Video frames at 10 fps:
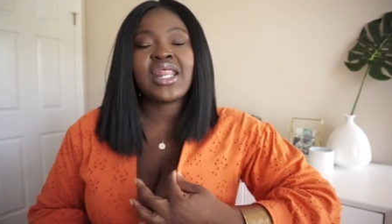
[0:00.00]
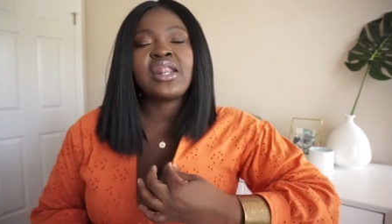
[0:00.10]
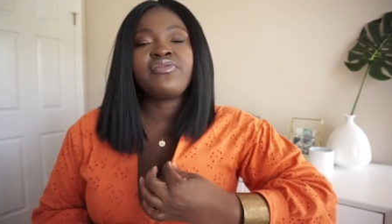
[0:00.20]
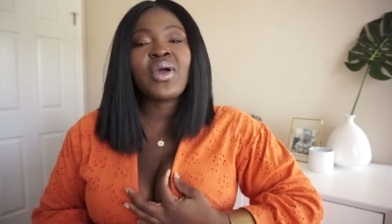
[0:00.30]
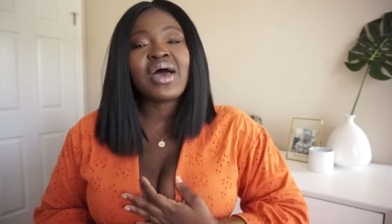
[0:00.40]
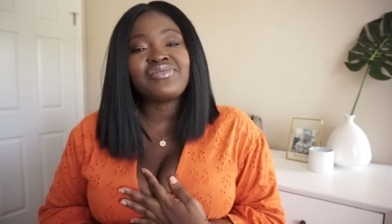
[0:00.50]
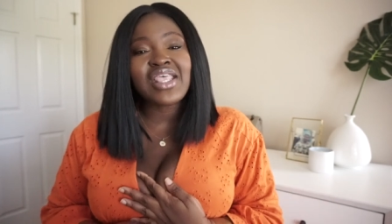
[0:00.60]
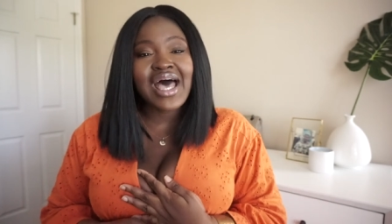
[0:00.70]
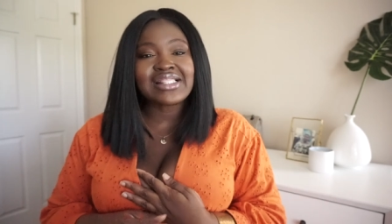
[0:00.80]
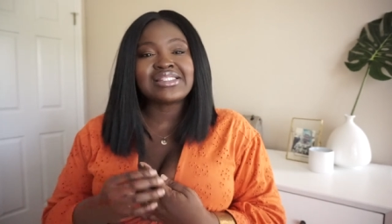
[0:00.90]
And if you have
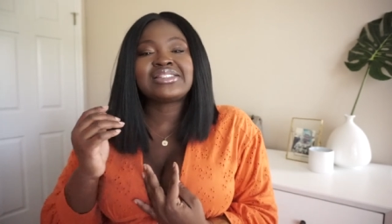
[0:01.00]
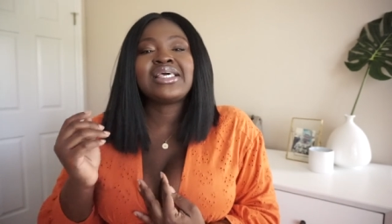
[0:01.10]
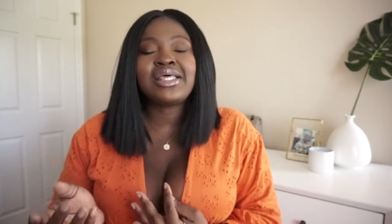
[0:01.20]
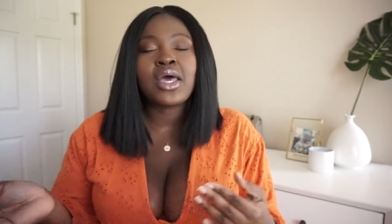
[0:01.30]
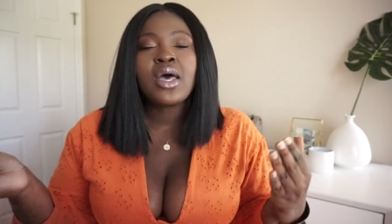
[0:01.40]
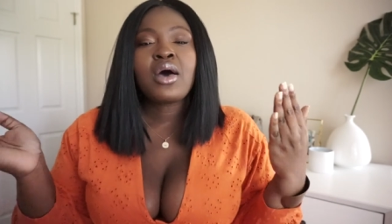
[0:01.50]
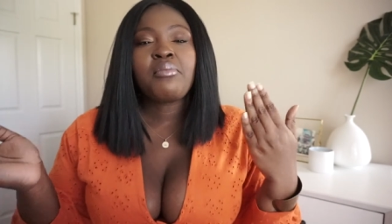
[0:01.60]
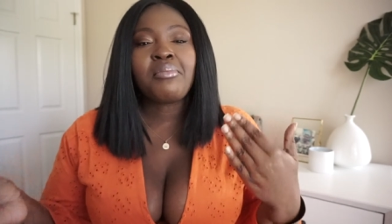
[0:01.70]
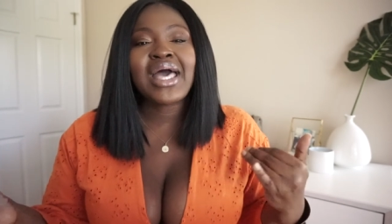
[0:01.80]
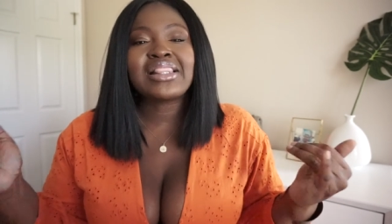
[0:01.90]
not seen
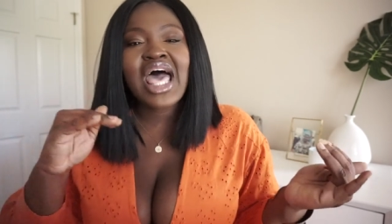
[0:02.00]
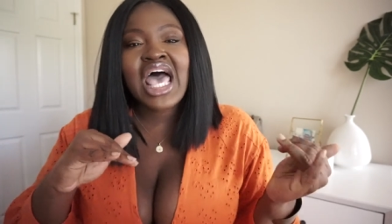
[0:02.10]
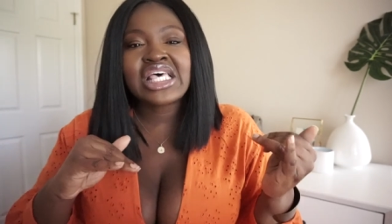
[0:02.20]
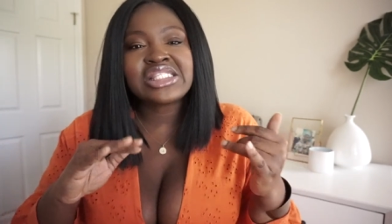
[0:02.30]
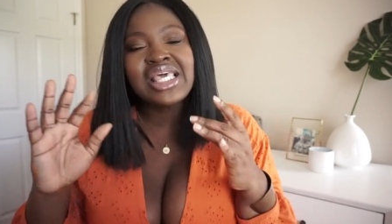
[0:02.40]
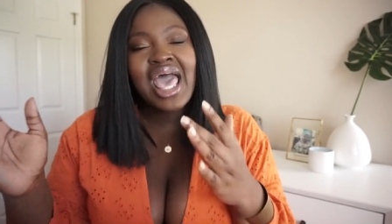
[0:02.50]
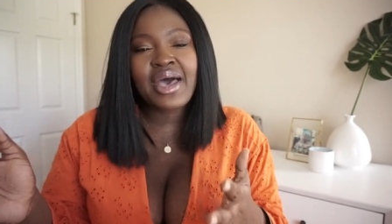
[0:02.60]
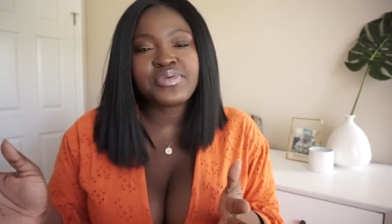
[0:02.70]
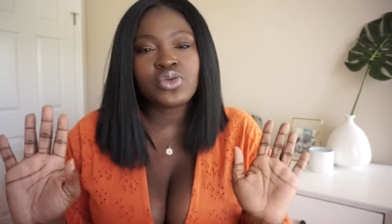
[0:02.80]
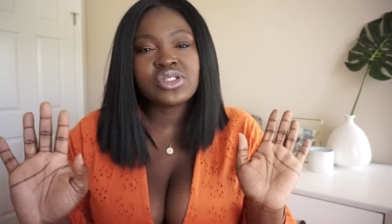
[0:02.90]
my last
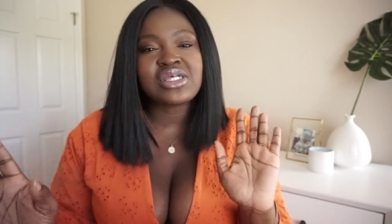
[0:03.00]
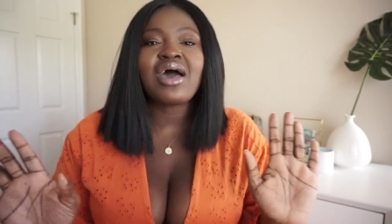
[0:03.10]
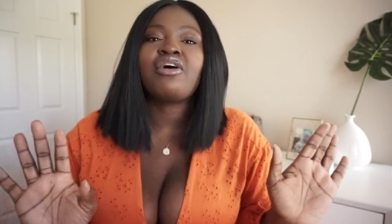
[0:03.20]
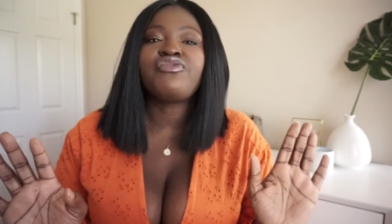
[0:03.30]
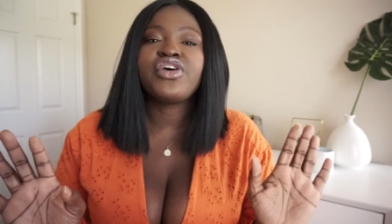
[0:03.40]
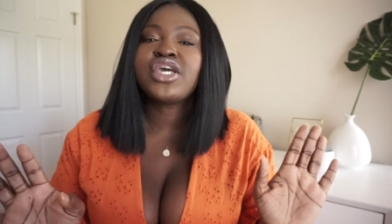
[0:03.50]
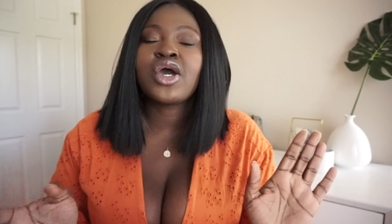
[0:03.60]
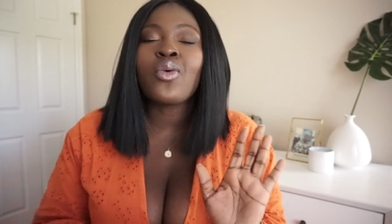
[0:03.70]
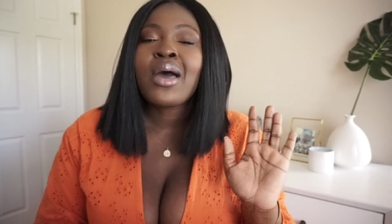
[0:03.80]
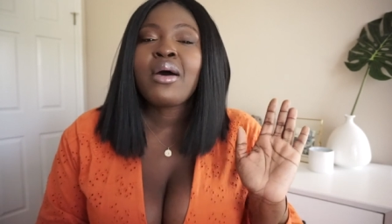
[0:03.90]
capsule style
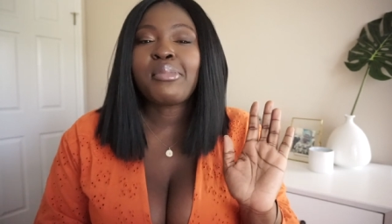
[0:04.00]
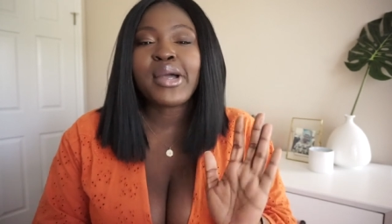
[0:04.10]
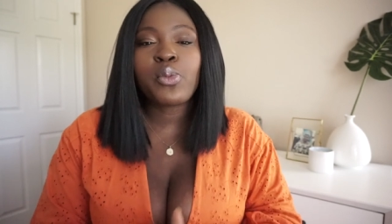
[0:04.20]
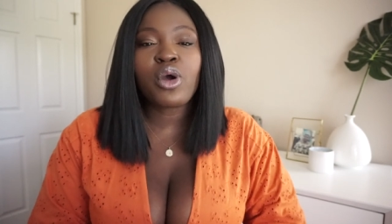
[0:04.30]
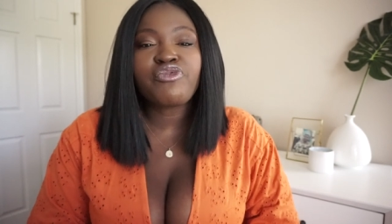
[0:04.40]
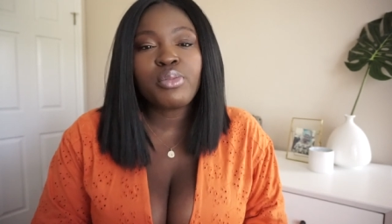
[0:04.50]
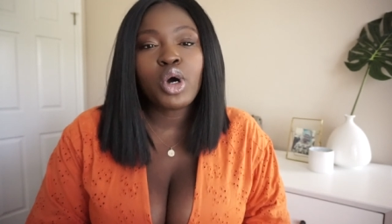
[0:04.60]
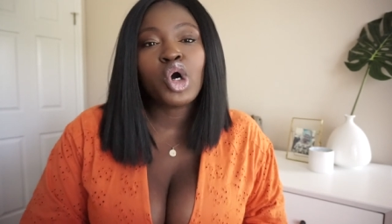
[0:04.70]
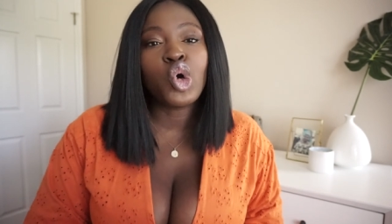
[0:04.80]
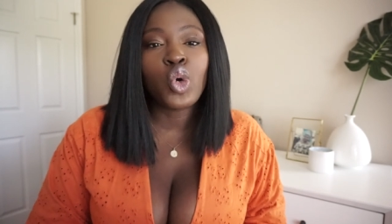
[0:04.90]
video, my work from
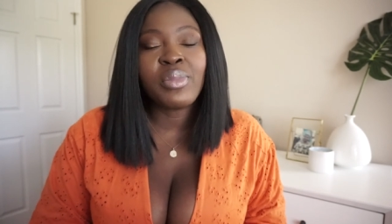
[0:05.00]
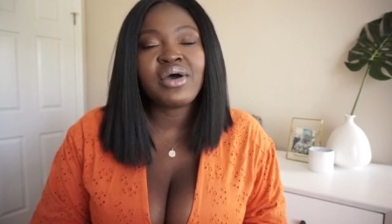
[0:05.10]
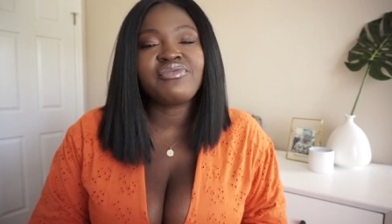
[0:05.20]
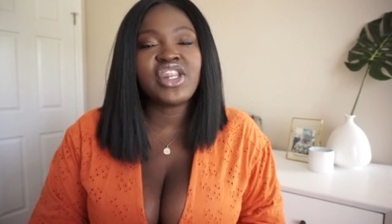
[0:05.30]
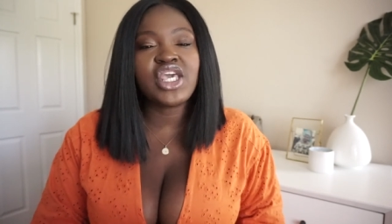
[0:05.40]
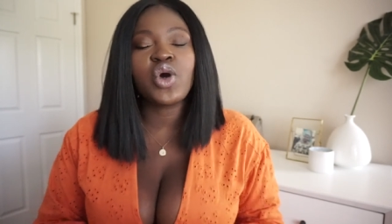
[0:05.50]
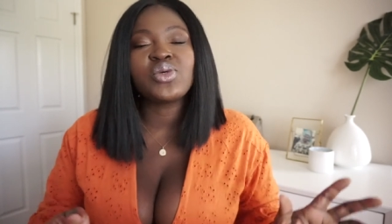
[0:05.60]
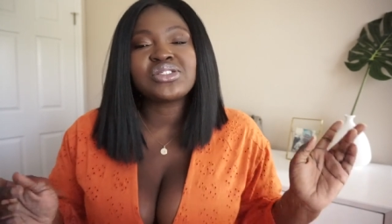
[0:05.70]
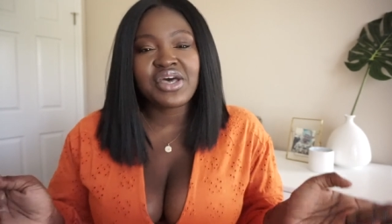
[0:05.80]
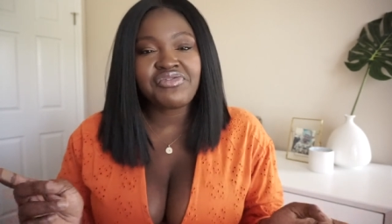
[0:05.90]
home
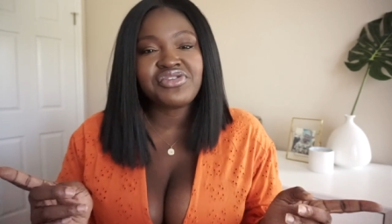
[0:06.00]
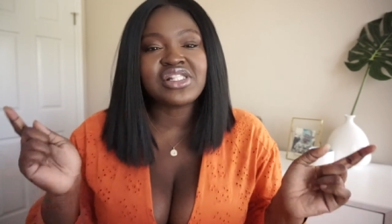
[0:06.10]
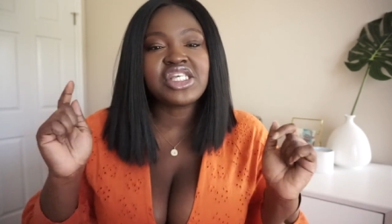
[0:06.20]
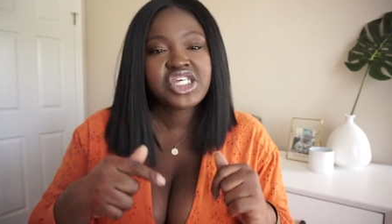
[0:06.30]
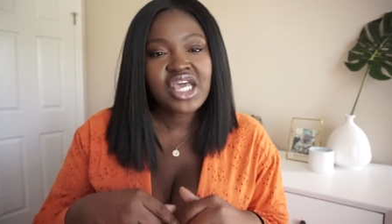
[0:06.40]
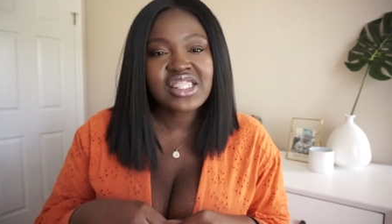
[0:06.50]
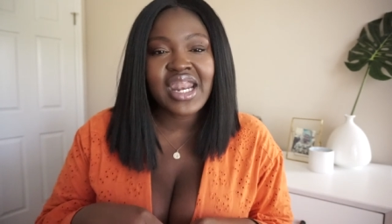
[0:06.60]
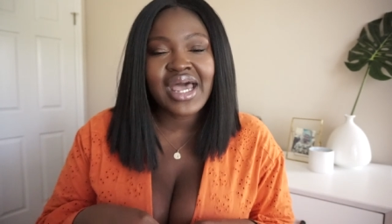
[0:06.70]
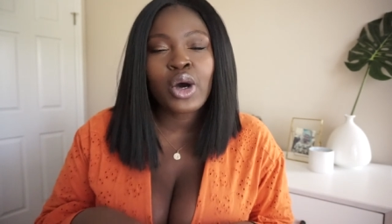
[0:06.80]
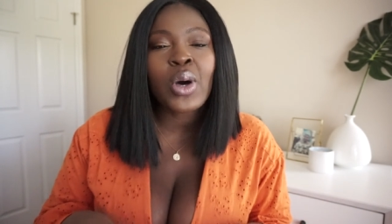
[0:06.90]
video, definitely check that
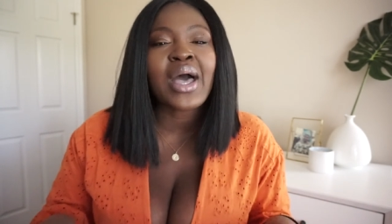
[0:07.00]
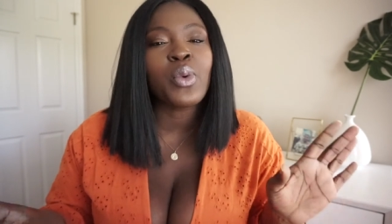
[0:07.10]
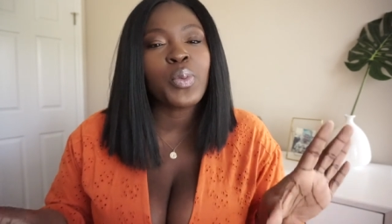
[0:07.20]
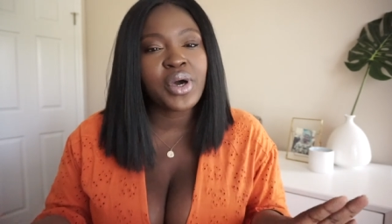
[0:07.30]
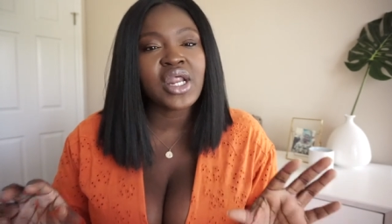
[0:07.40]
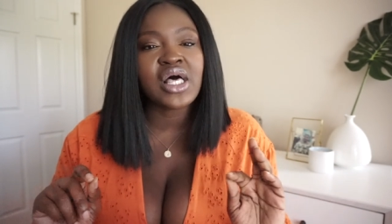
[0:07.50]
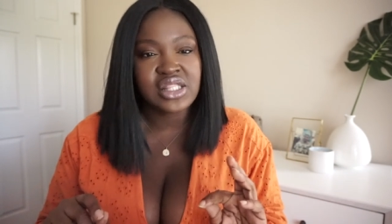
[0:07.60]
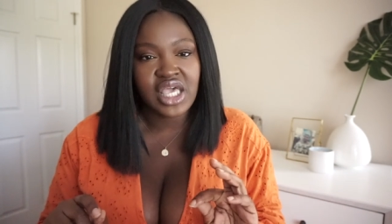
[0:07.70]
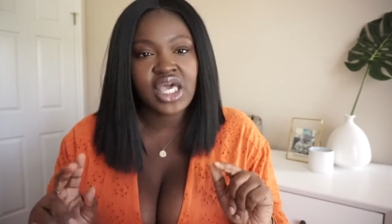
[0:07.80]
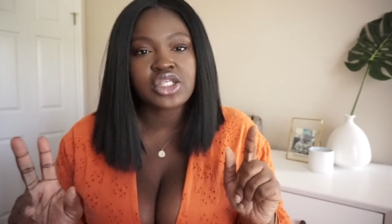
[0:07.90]
out. I will put a
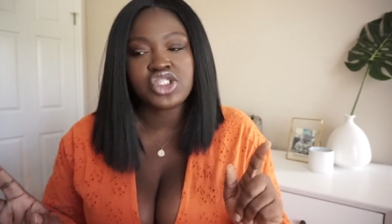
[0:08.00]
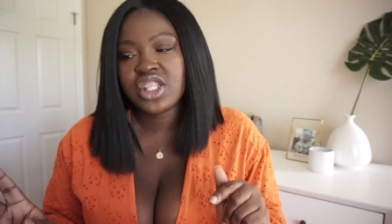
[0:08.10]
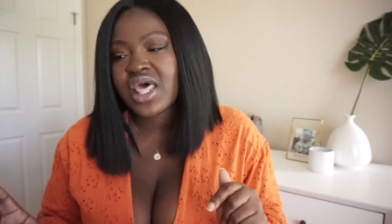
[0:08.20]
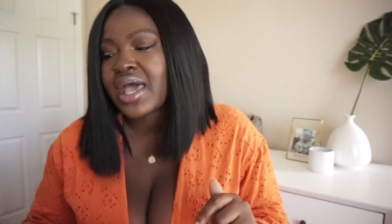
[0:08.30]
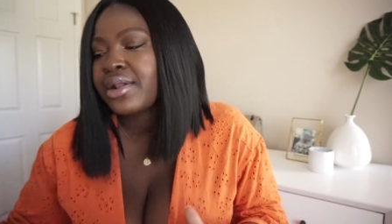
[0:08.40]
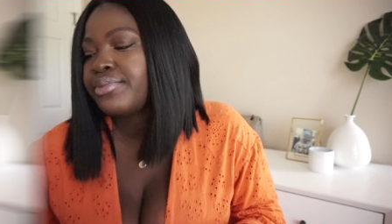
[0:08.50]
link to that.